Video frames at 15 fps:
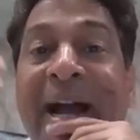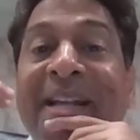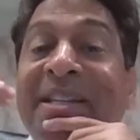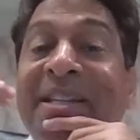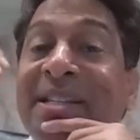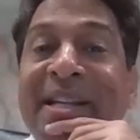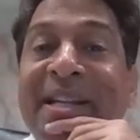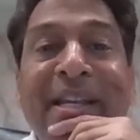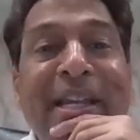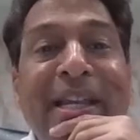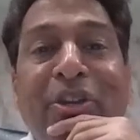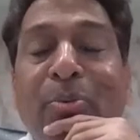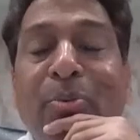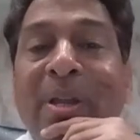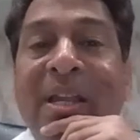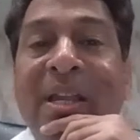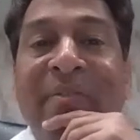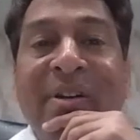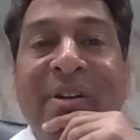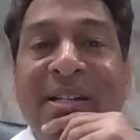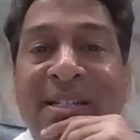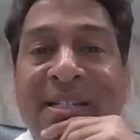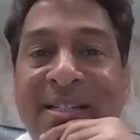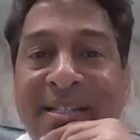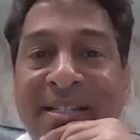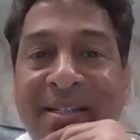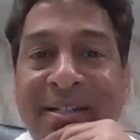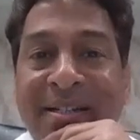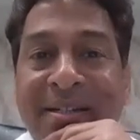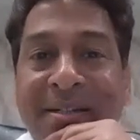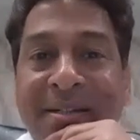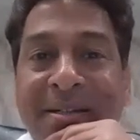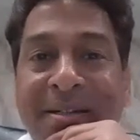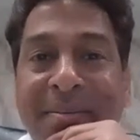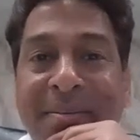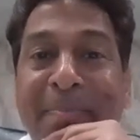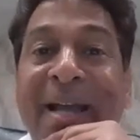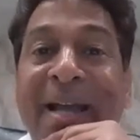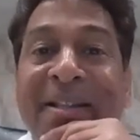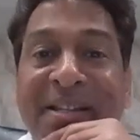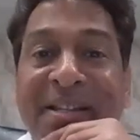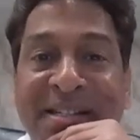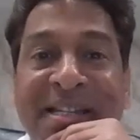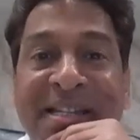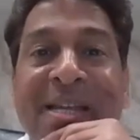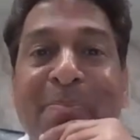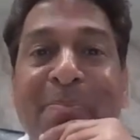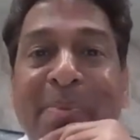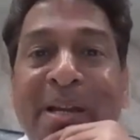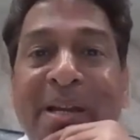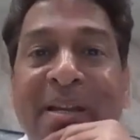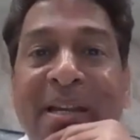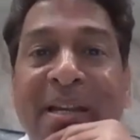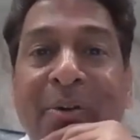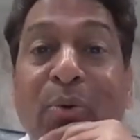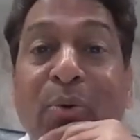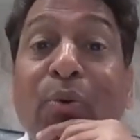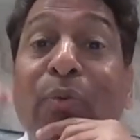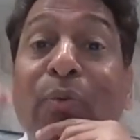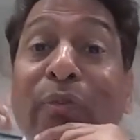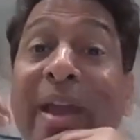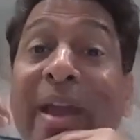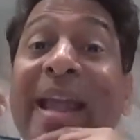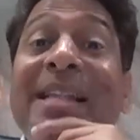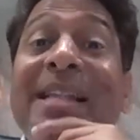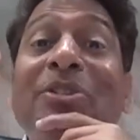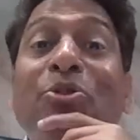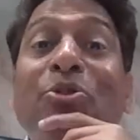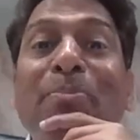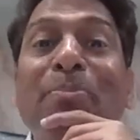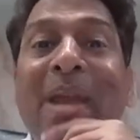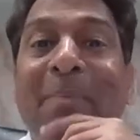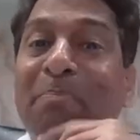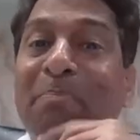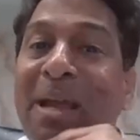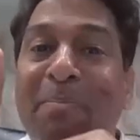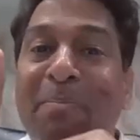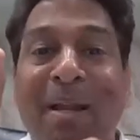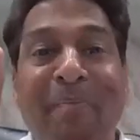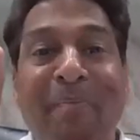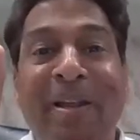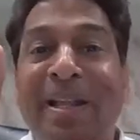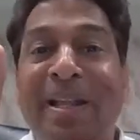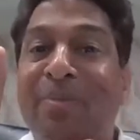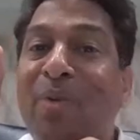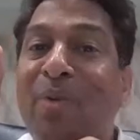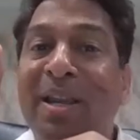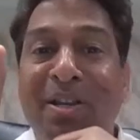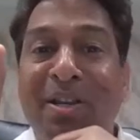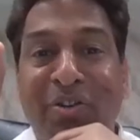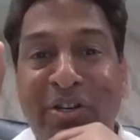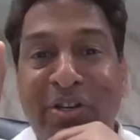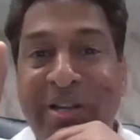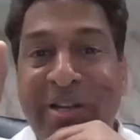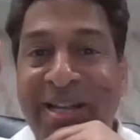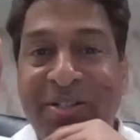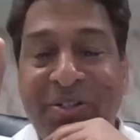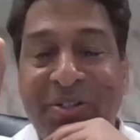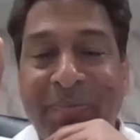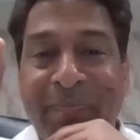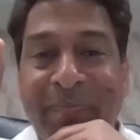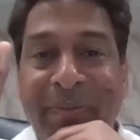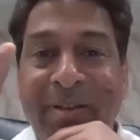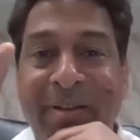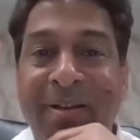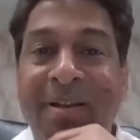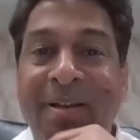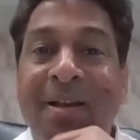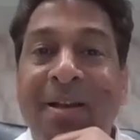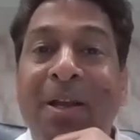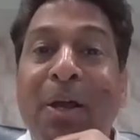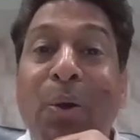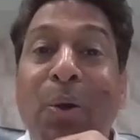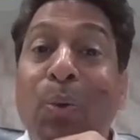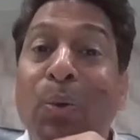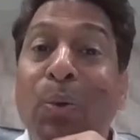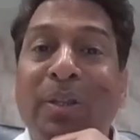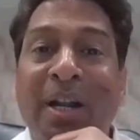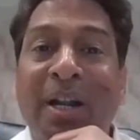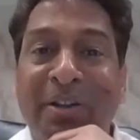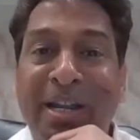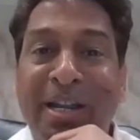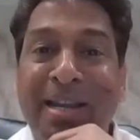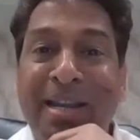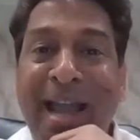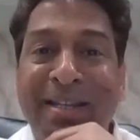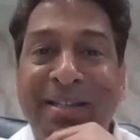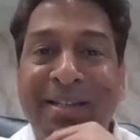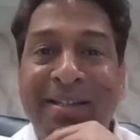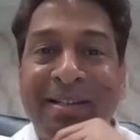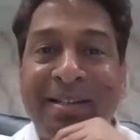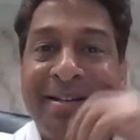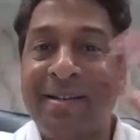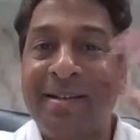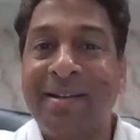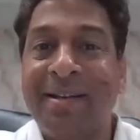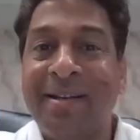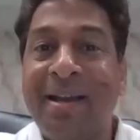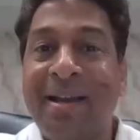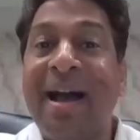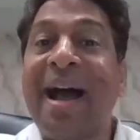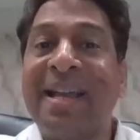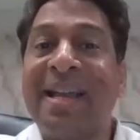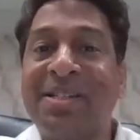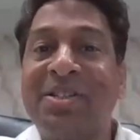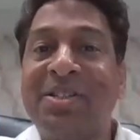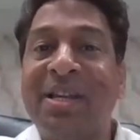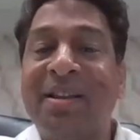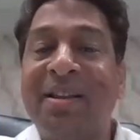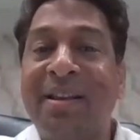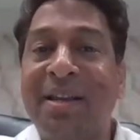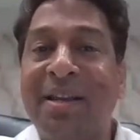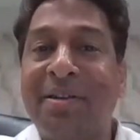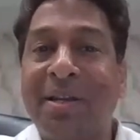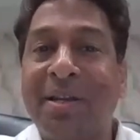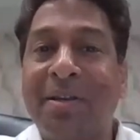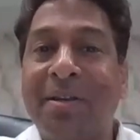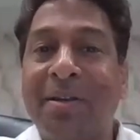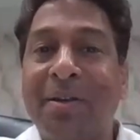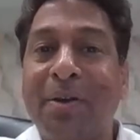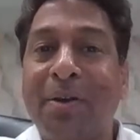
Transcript: ITC need to be reversed by the recipient who fails to make payment within 180 days. Rule 39, ISD related.